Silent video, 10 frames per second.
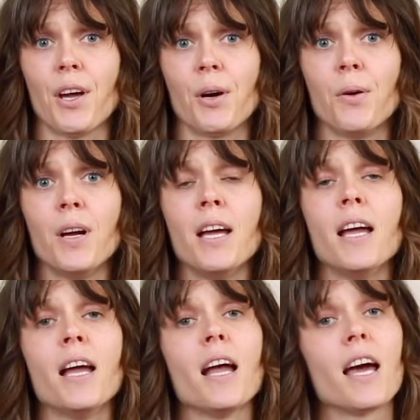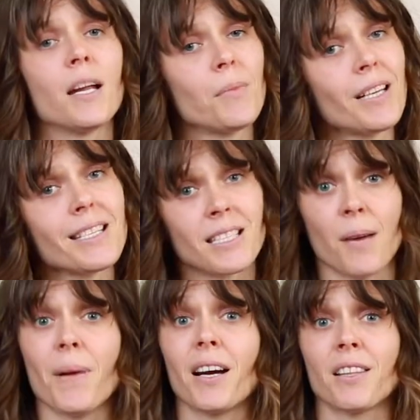low, and I'm going to
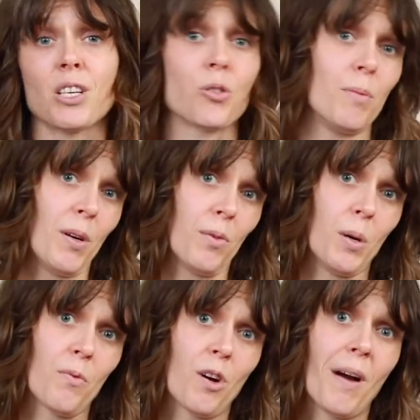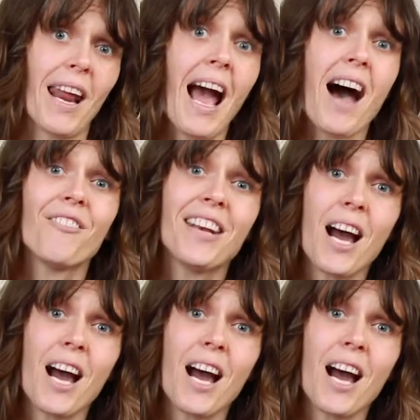step out of the treatment room for about a half an